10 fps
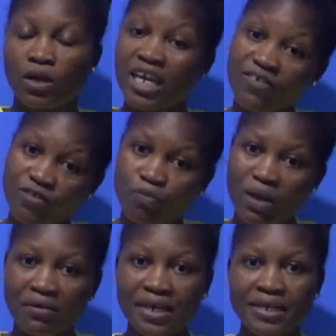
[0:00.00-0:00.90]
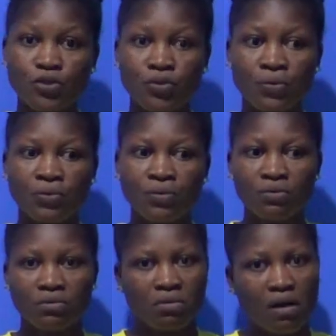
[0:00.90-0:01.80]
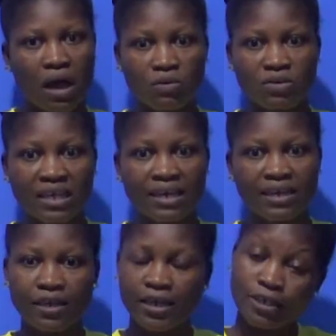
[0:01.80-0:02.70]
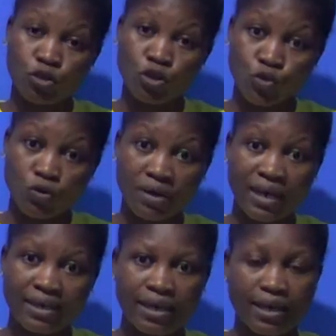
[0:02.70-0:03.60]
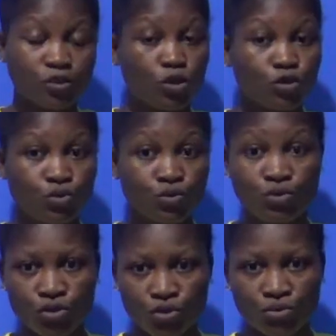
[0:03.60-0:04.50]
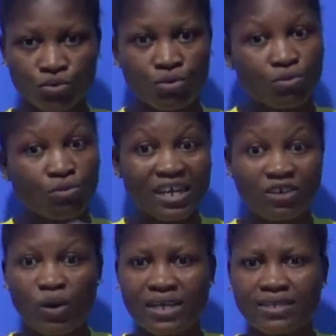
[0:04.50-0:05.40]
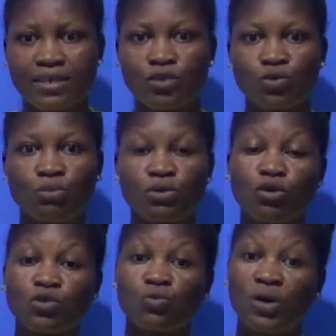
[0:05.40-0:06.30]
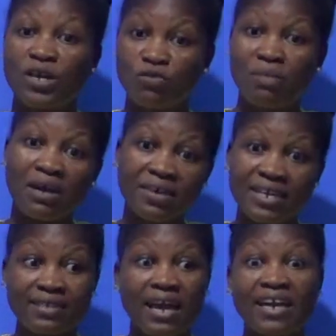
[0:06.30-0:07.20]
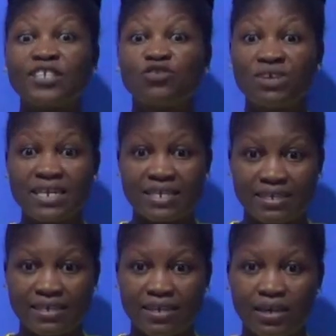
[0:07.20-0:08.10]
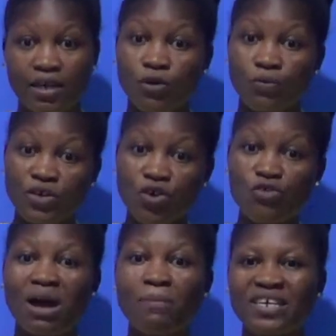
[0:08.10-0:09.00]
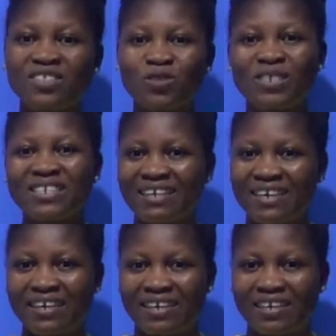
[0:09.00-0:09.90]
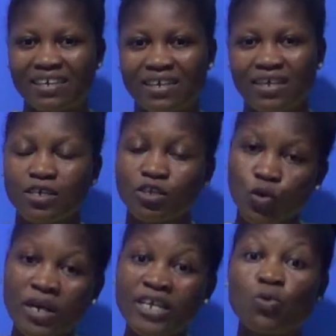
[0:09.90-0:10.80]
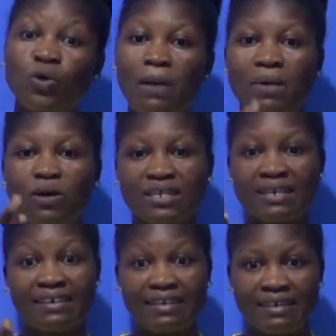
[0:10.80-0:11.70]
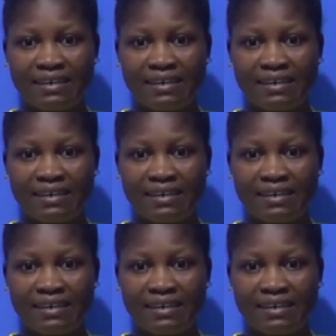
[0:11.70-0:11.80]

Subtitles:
If you bury it too, I will say it's not too bad and it's not too good too. Why do I say so? Because when you bury it and it rains, we know rubbers don't decay, so it will come out again.